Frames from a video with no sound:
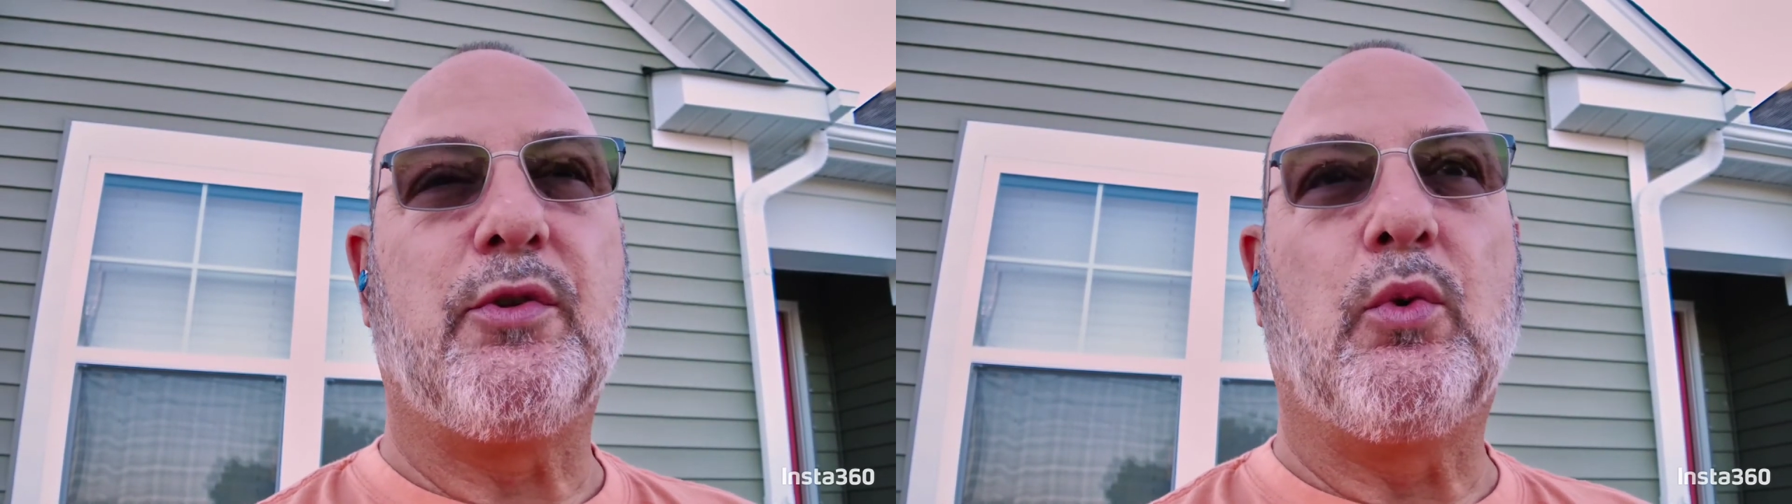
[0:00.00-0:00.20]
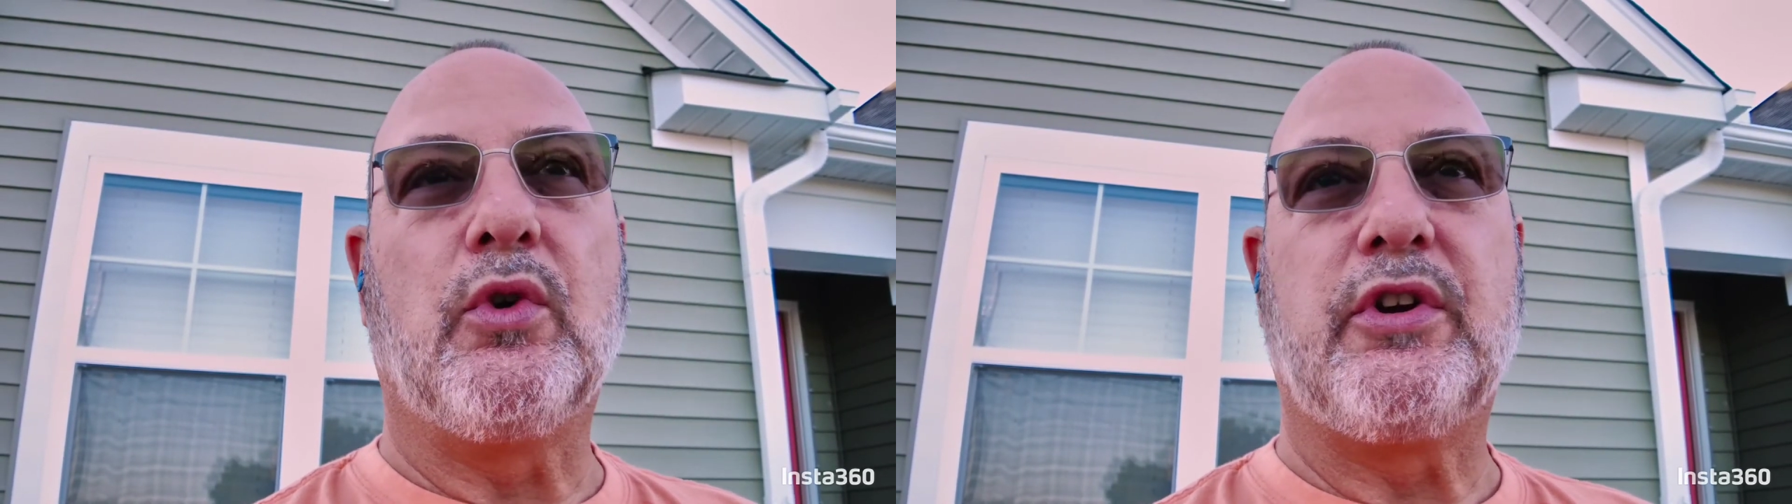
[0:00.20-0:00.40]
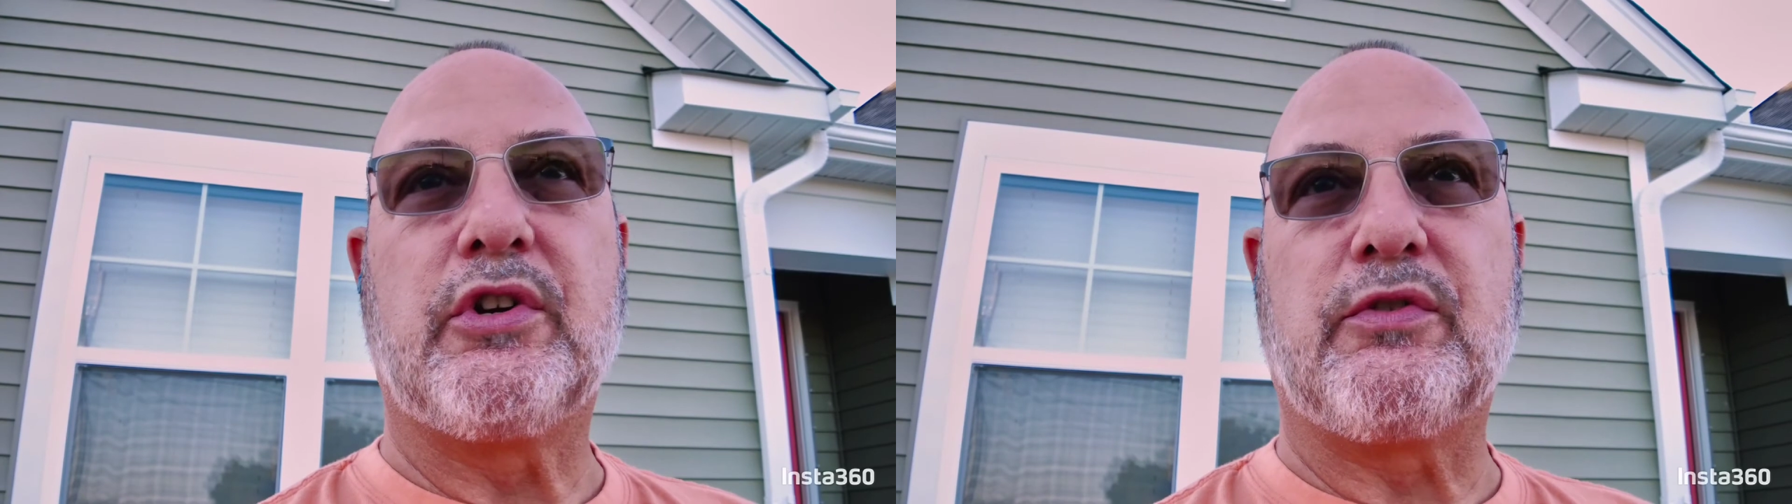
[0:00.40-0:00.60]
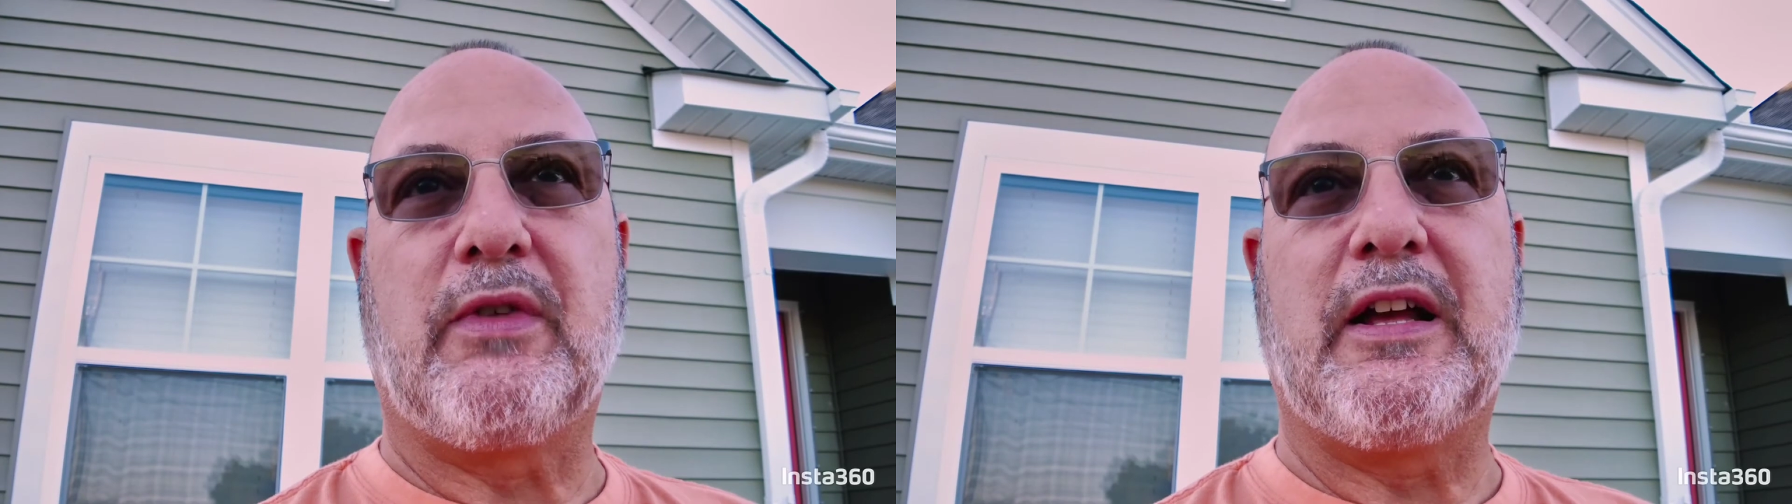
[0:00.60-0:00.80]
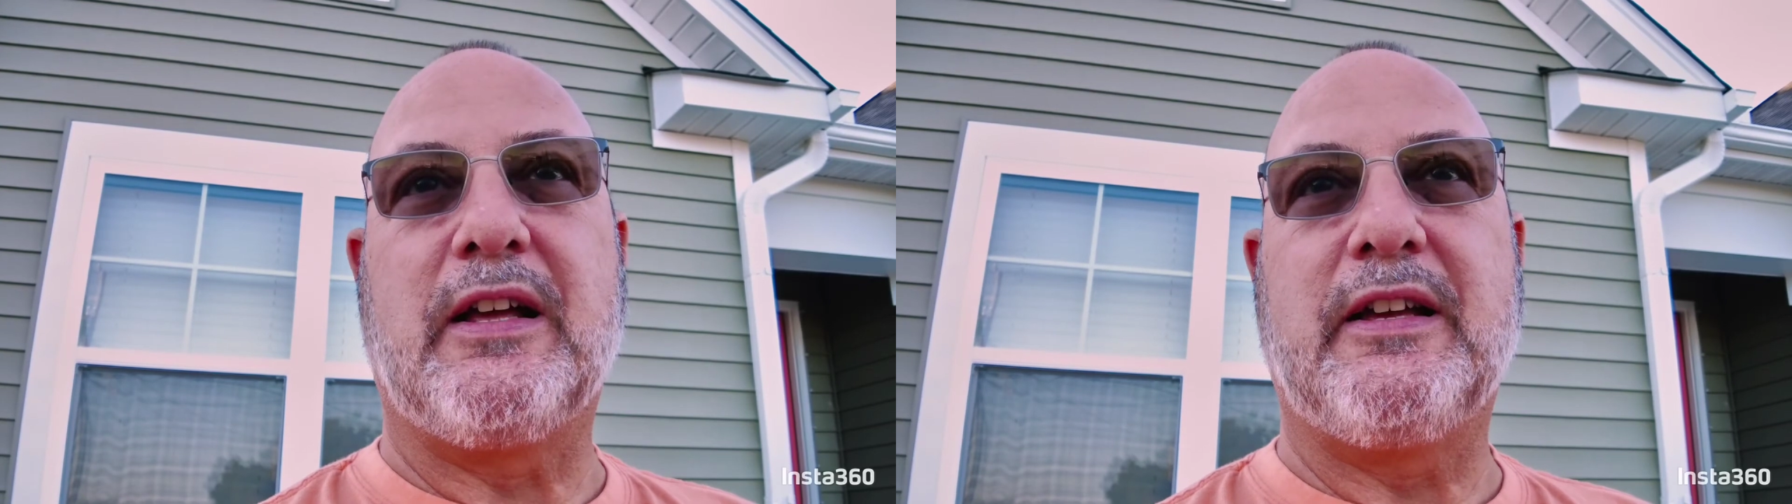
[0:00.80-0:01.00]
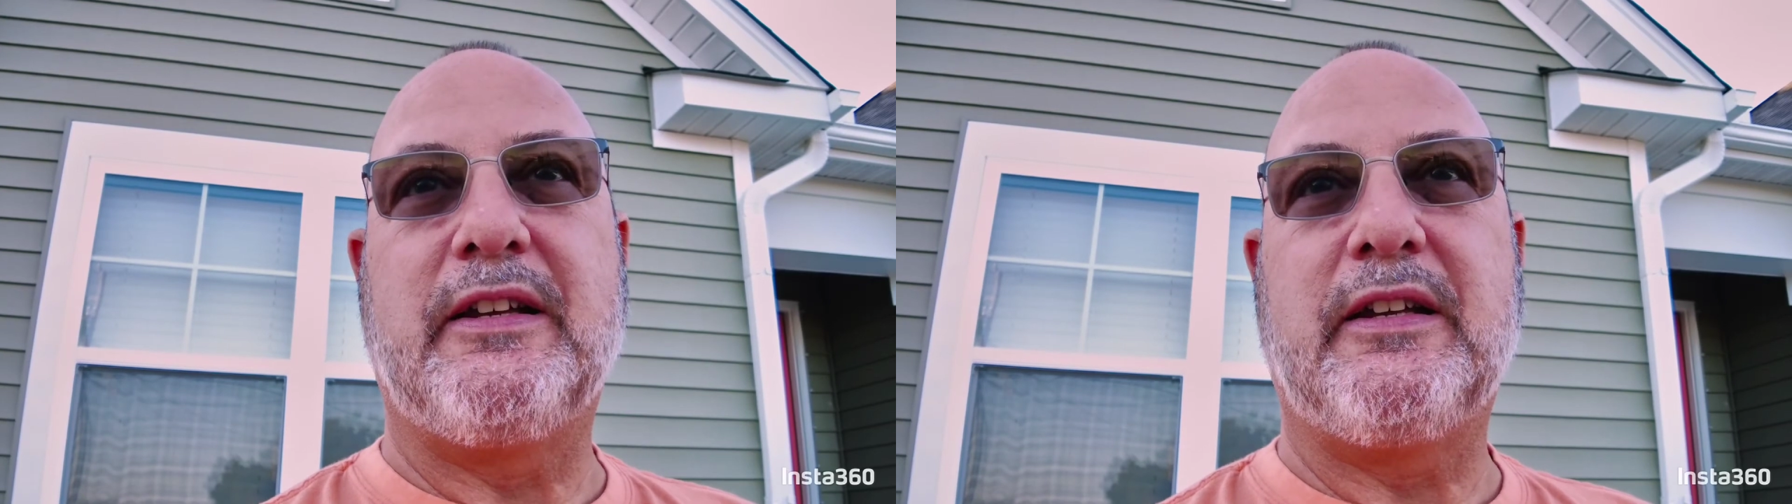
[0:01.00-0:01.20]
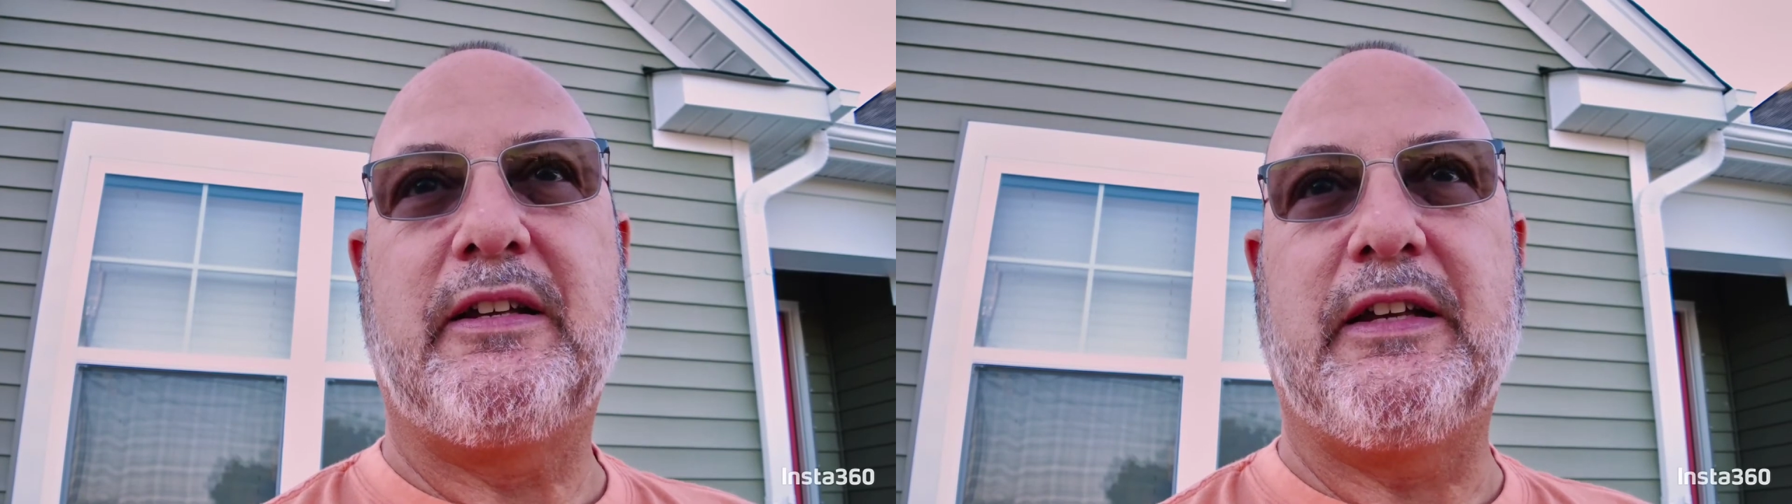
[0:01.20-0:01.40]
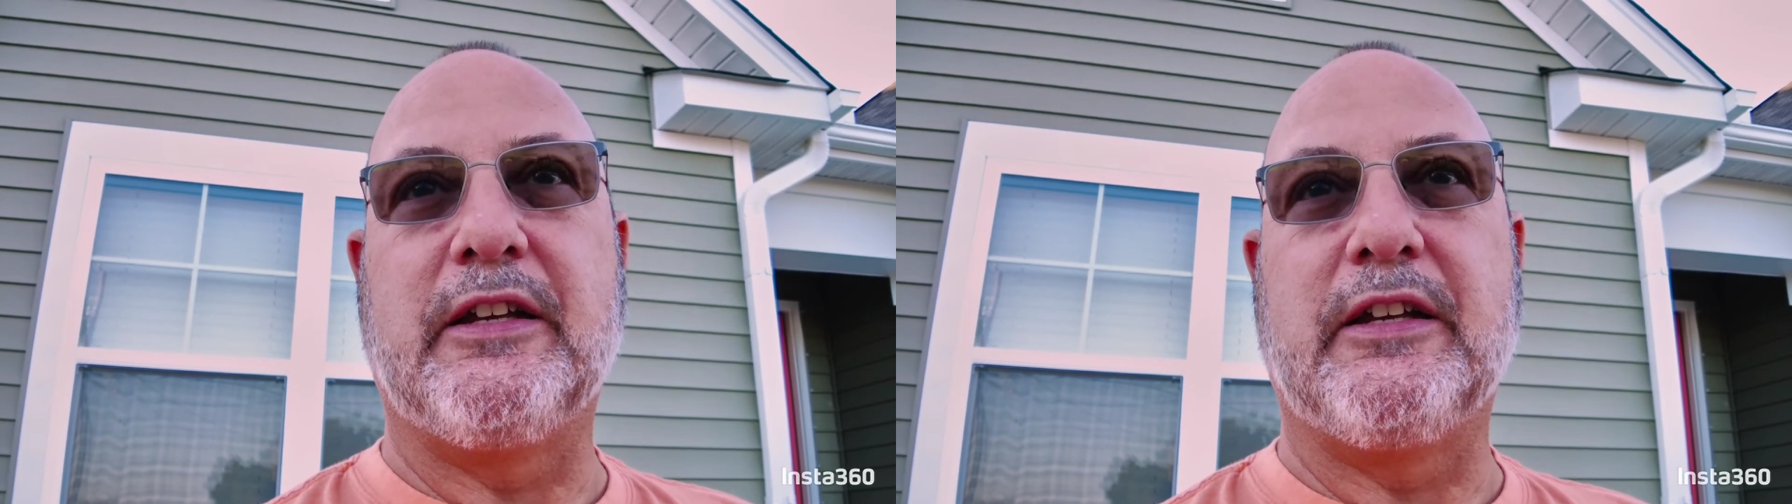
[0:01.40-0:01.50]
the Warriors Ride